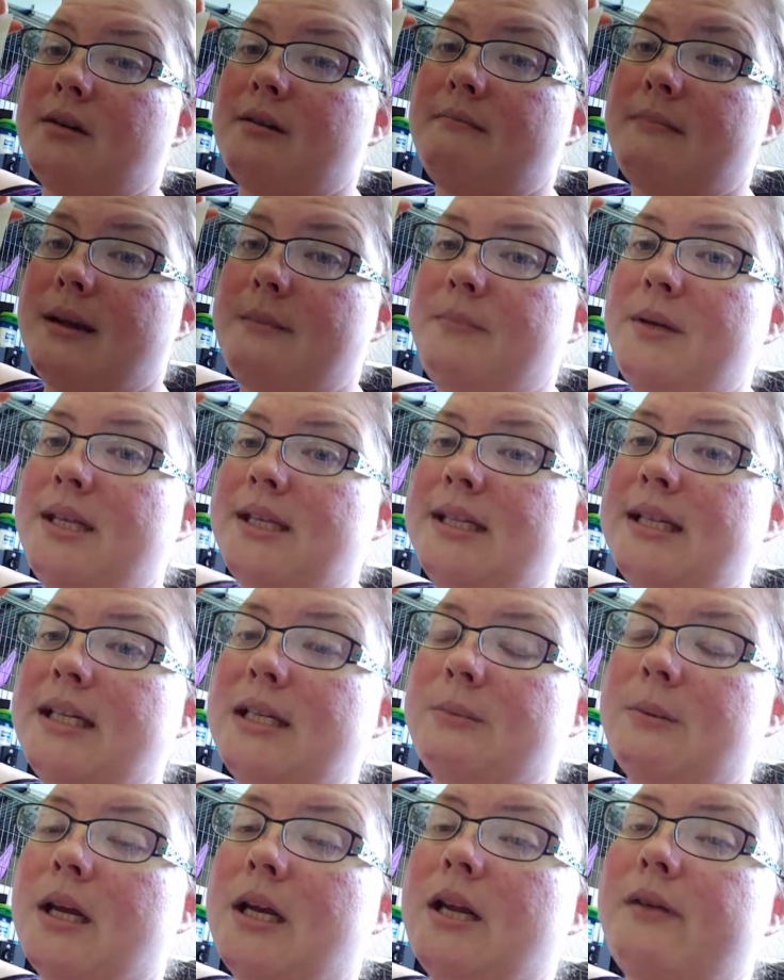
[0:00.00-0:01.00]
my business,
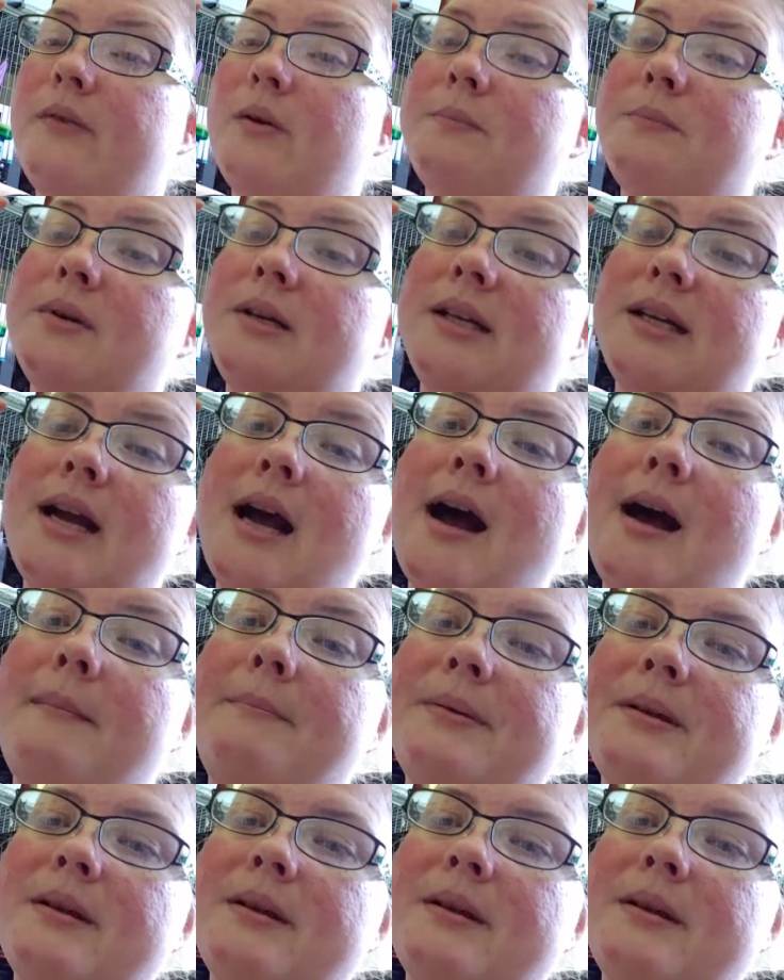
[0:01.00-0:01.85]
but I never put it up.